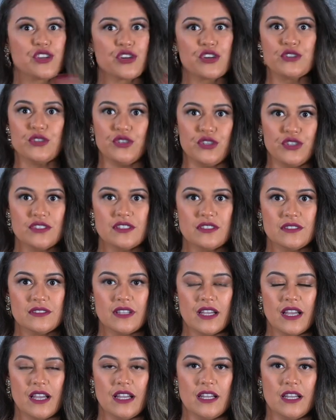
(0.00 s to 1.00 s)
journaled.
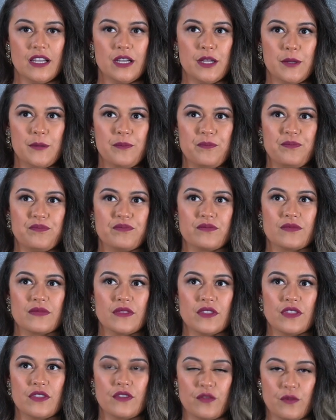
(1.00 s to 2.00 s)

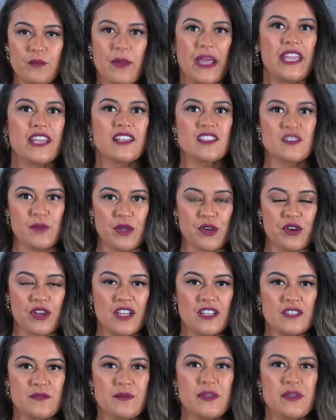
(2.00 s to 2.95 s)
My experience,